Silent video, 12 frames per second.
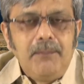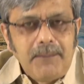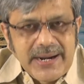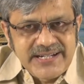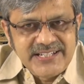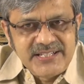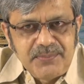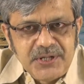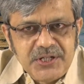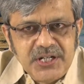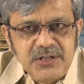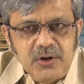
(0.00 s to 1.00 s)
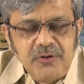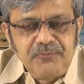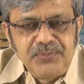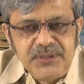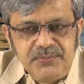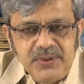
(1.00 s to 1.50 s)
participation of
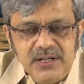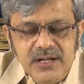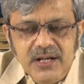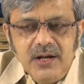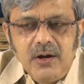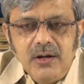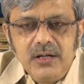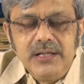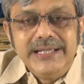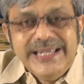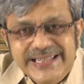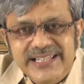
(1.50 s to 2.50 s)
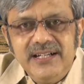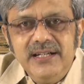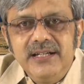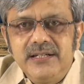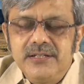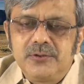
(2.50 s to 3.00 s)
people in the
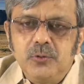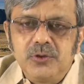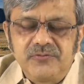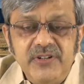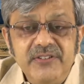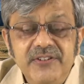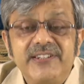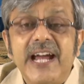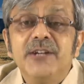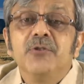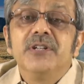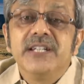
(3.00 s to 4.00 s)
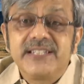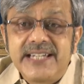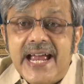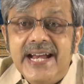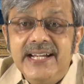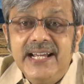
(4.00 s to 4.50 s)
resource, when we try to
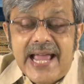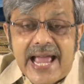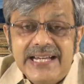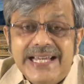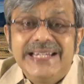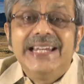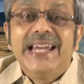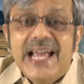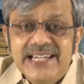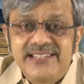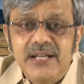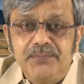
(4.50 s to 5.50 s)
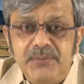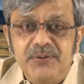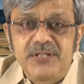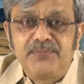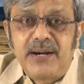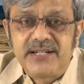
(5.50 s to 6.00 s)
understand and analyze the
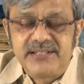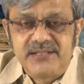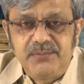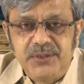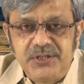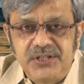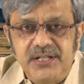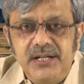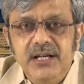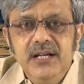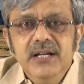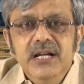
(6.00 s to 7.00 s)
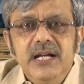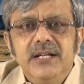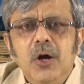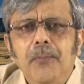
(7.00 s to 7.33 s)
people's participation. Now,